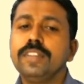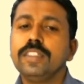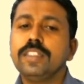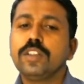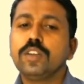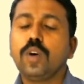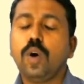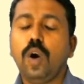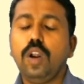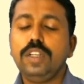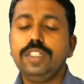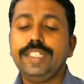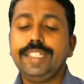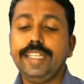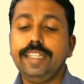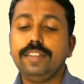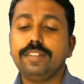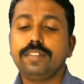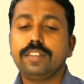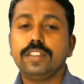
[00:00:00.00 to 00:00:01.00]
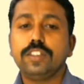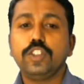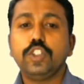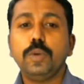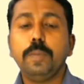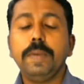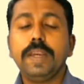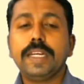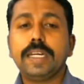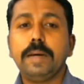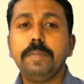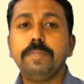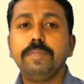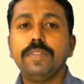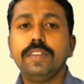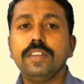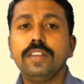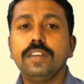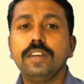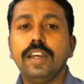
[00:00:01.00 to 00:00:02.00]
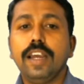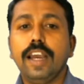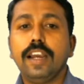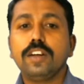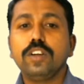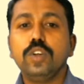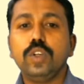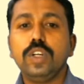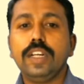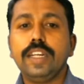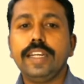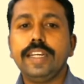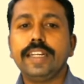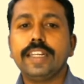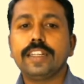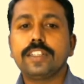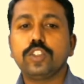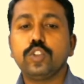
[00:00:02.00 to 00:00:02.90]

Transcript: qualities to become a good leader